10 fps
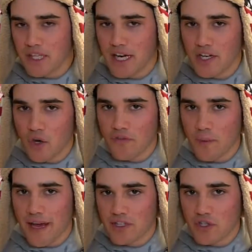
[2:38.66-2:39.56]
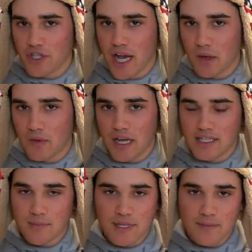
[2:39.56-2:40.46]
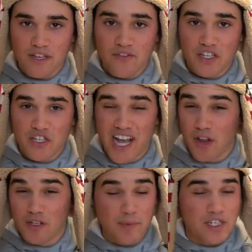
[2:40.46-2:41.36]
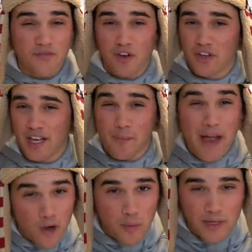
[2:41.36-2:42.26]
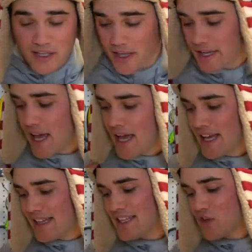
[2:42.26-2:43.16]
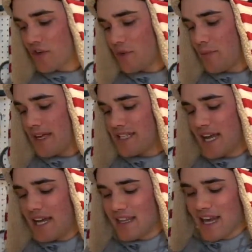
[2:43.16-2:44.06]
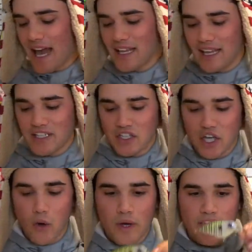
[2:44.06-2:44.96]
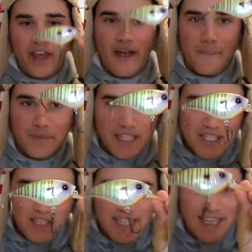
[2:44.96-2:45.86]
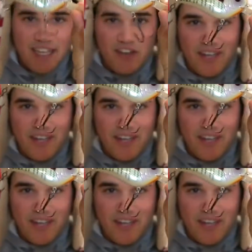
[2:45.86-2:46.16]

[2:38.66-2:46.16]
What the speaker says: you got to know if the bass are shallow or not. Sometimes they feed shallow, especially if you're on like a power plant lake. These are the baits that I like to go with. This right here